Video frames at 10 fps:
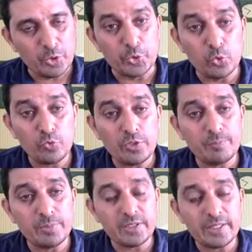you will
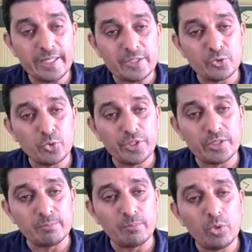be
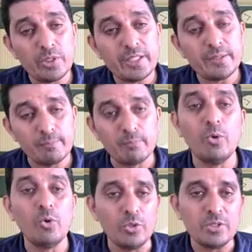enjoying more and
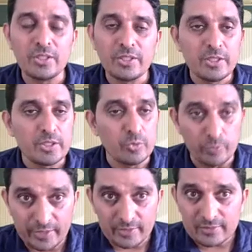more
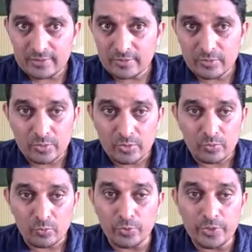when
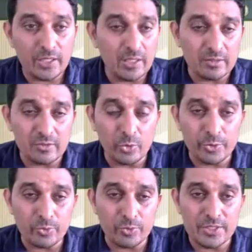we are
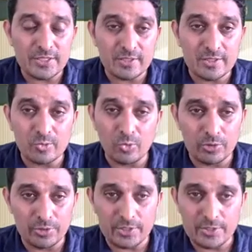going to discuss
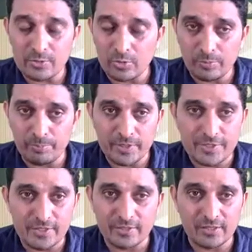all these
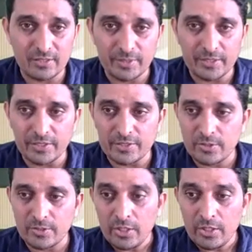topics in the coming
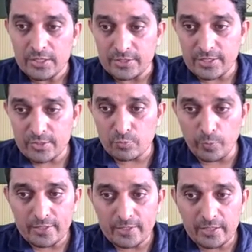days. Just
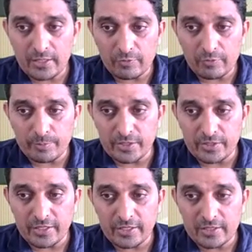wait there. I will be
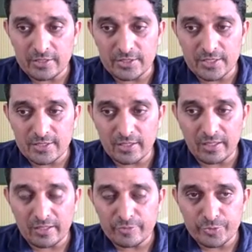there just
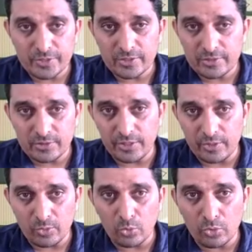after
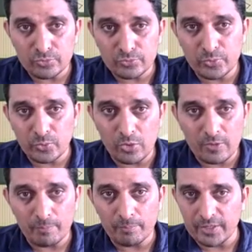3 or
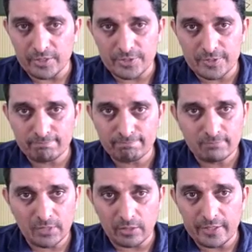4 minutes,
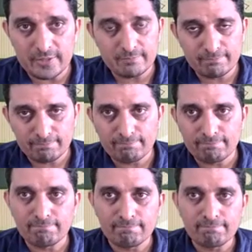right?
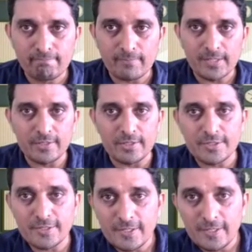
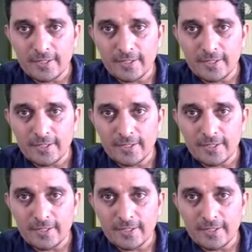Yes.